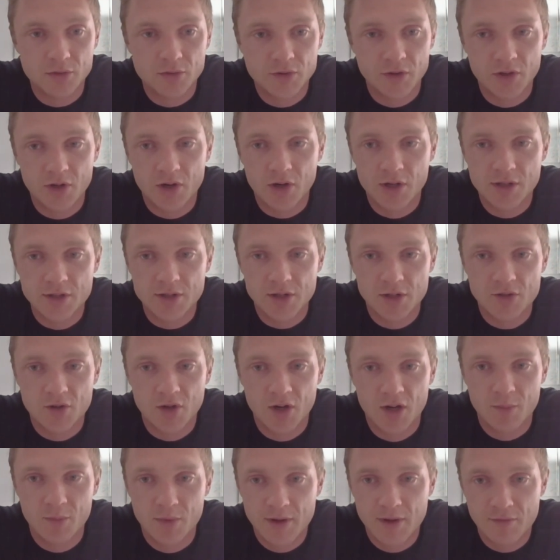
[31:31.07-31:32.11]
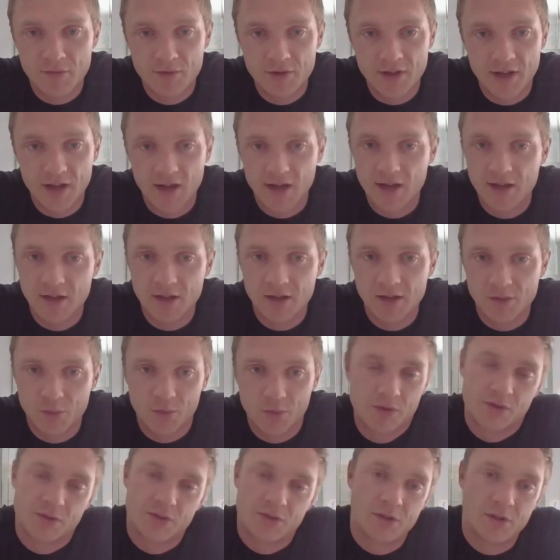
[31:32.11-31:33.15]
So the guys I train with every day are the
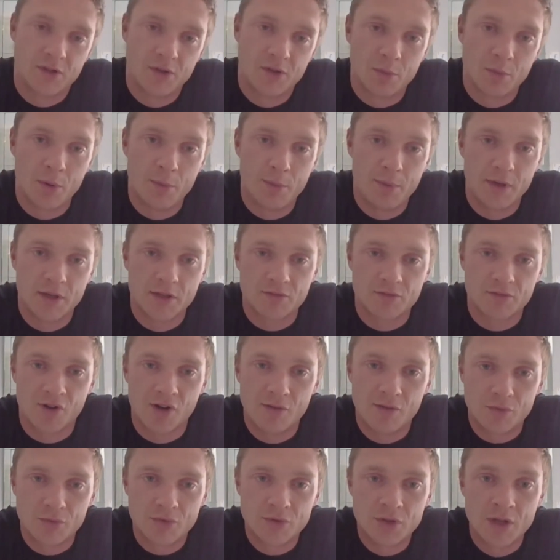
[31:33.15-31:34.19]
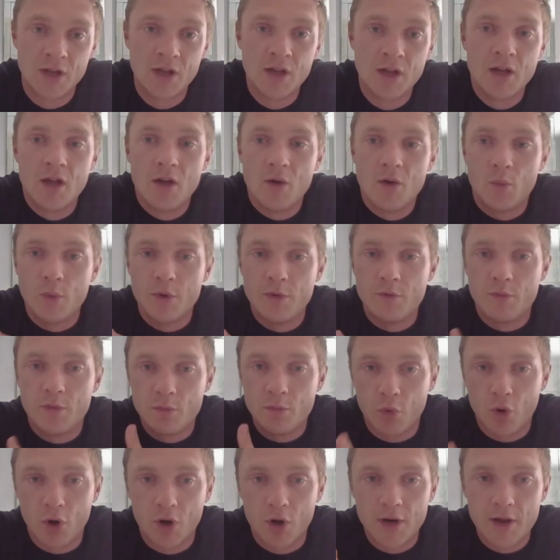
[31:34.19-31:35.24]
ones who are my biggest rivals. We've
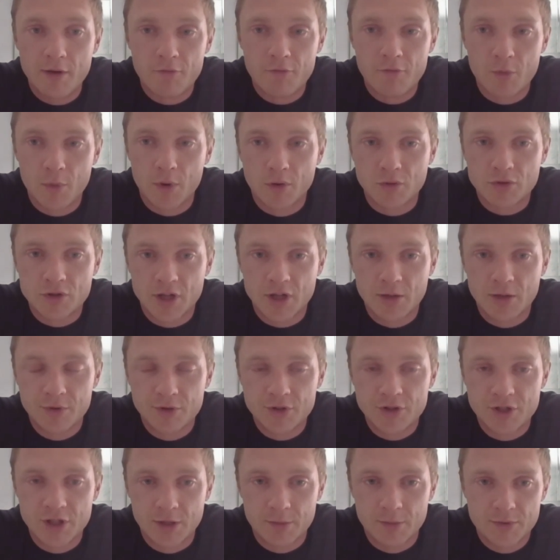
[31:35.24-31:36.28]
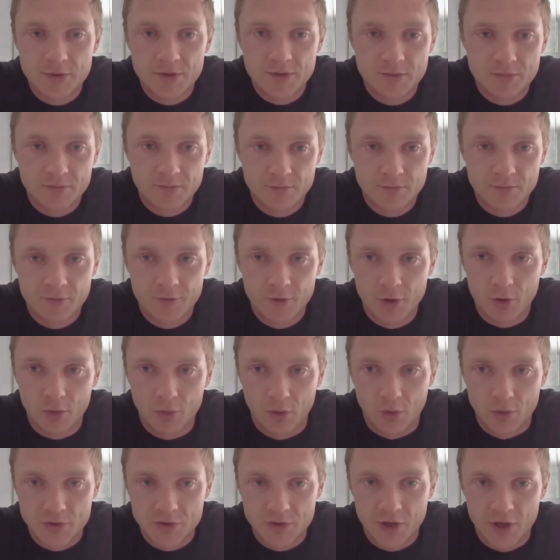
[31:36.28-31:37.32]
won every World Championships for a long,
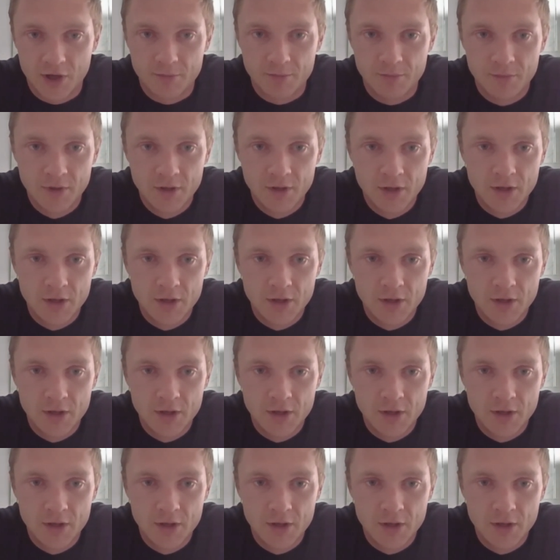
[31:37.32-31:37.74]
long time.